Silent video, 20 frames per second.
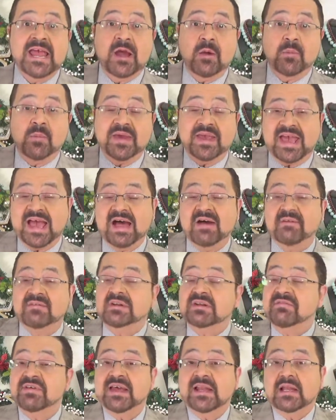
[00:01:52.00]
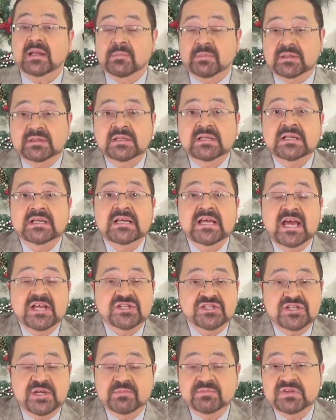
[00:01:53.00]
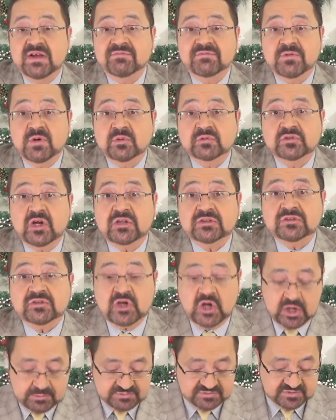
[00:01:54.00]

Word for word: and we have it available at gemsenvogue.com.